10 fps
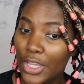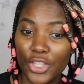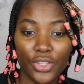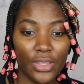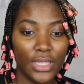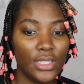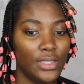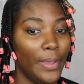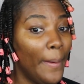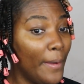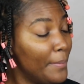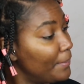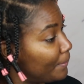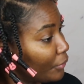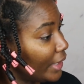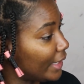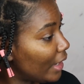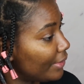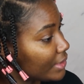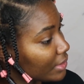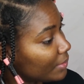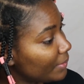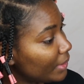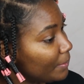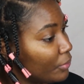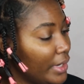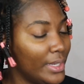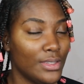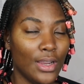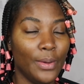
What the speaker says: So this braid out is going to be braid